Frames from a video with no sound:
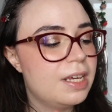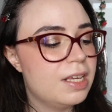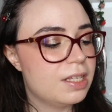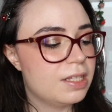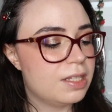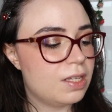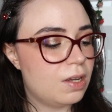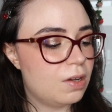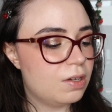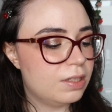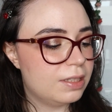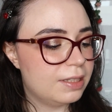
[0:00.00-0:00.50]

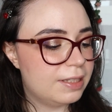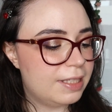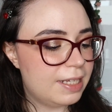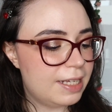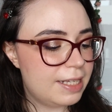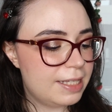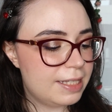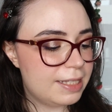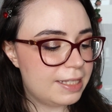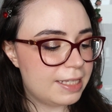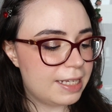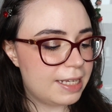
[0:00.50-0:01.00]
So
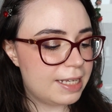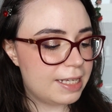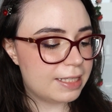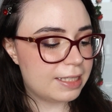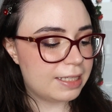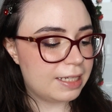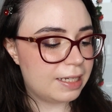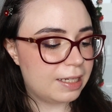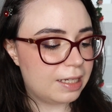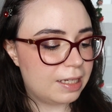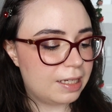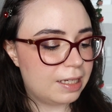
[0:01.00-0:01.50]
this is
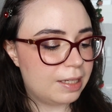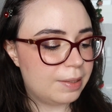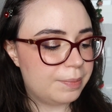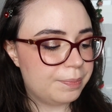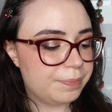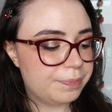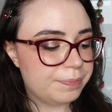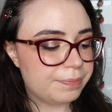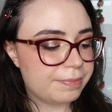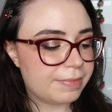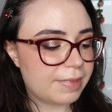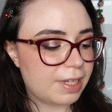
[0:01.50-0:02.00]

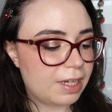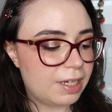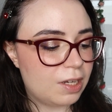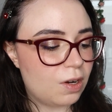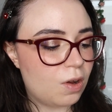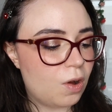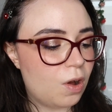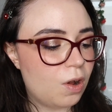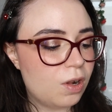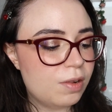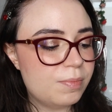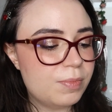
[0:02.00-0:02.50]

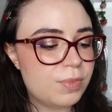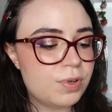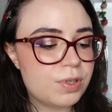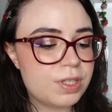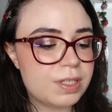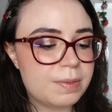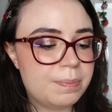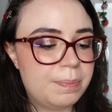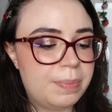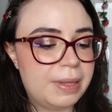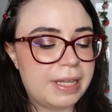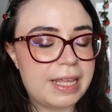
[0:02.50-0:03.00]
it
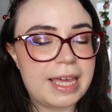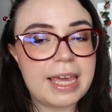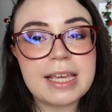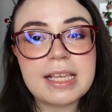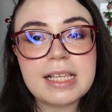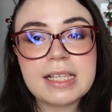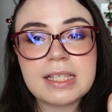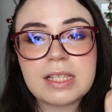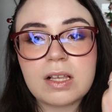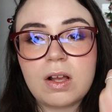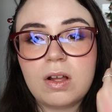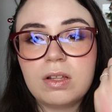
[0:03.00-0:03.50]
almost
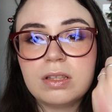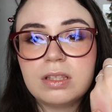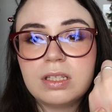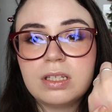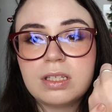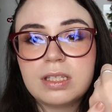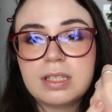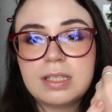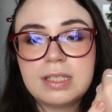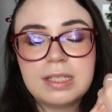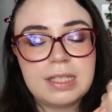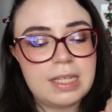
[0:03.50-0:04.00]
plays on
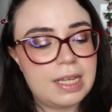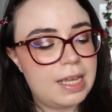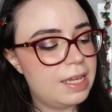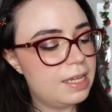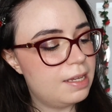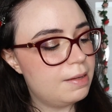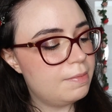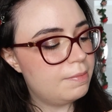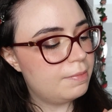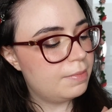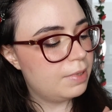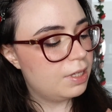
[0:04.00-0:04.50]
the
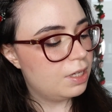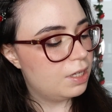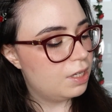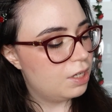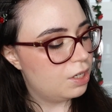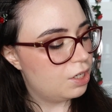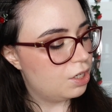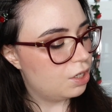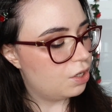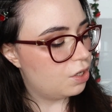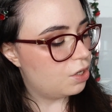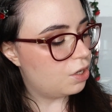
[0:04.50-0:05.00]
same
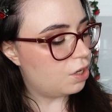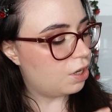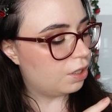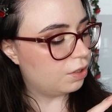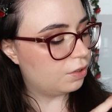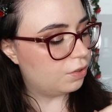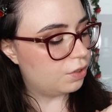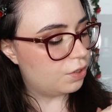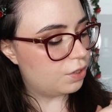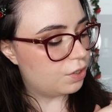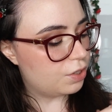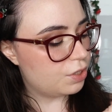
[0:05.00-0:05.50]

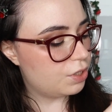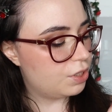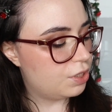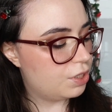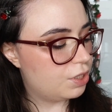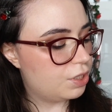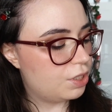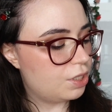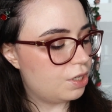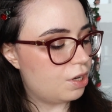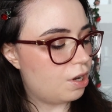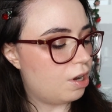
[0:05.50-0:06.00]
colors